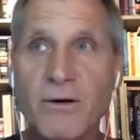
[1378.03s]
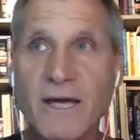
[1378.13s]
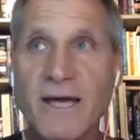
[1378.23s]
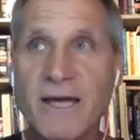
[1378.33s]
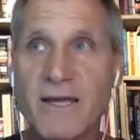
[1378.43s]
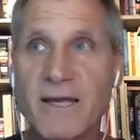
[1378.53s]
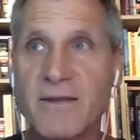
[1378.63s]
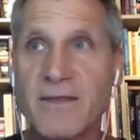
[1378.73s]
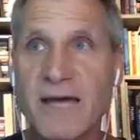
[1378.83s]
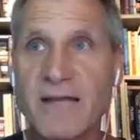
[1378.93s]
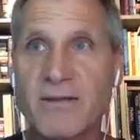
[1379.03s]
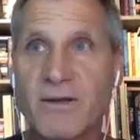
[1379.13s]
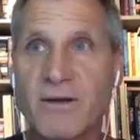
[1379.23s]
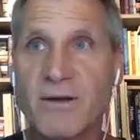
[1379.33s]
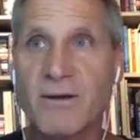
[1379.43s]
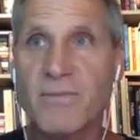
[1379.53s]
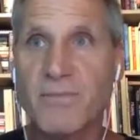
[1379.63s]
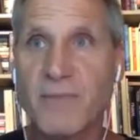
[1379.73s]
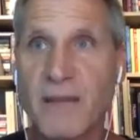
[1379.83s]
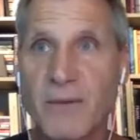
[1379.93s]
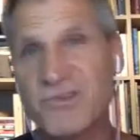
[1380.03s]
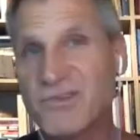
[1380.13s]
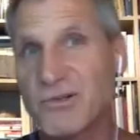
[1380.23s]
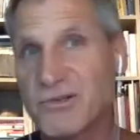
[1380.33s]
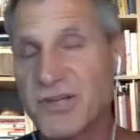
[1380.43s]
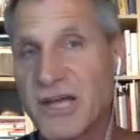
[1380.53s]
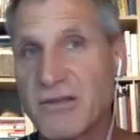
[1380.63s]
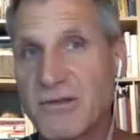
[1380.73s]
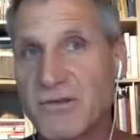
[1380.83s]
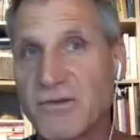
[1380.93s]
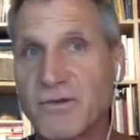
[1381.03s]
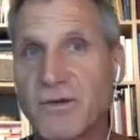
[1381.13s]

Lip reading: okay, that I was still tense,